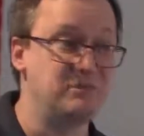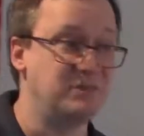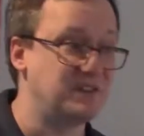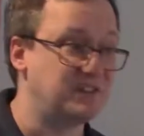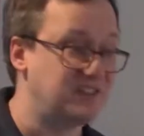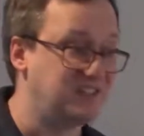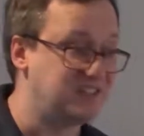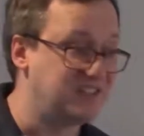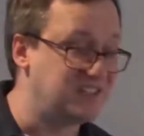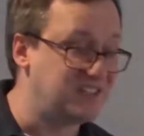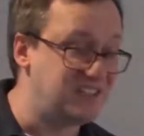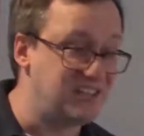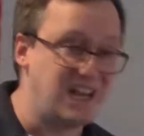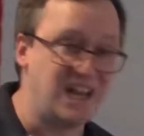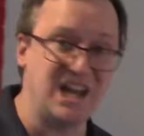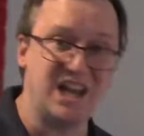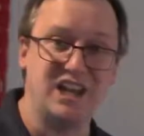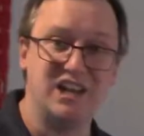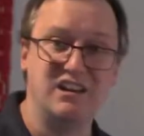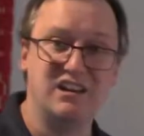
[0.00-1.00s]
But
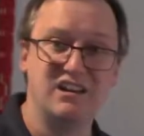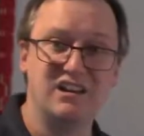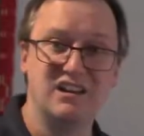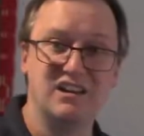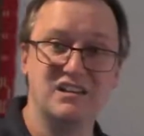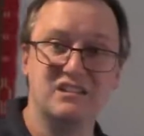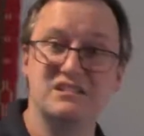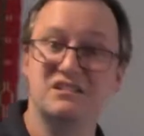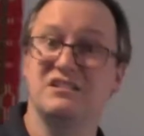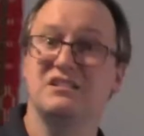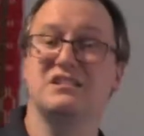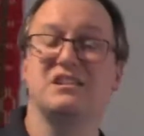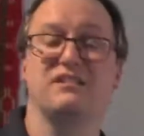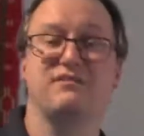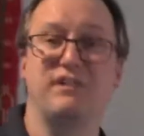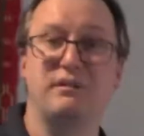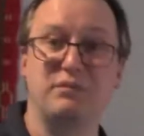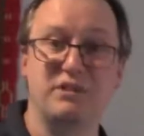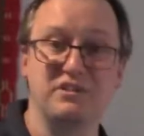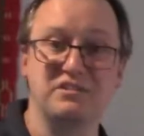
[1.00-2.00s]
today, cystic
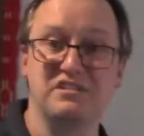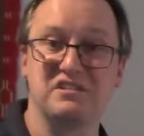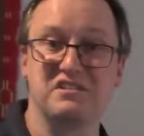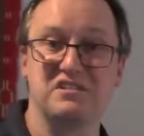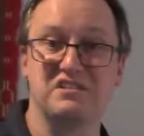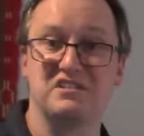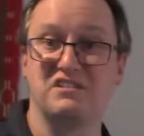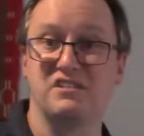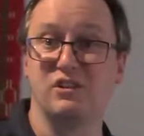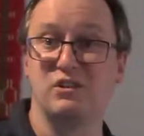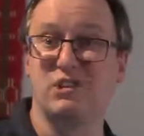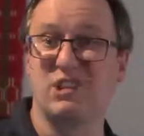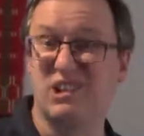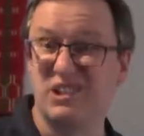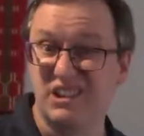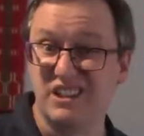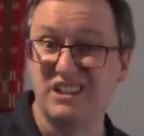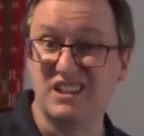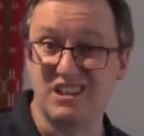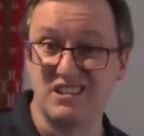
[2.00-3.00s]
fibrosis is no
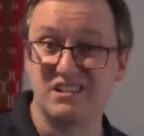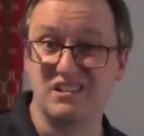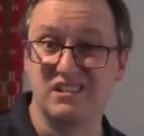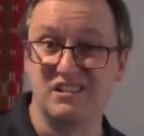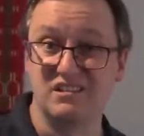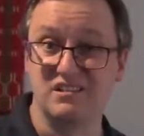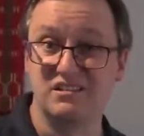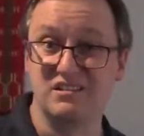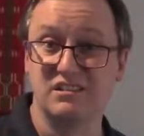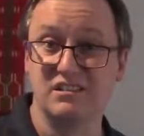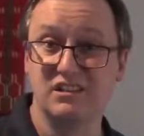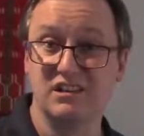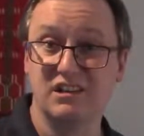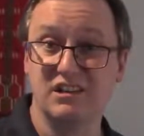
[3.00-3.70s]
longer a death sentence.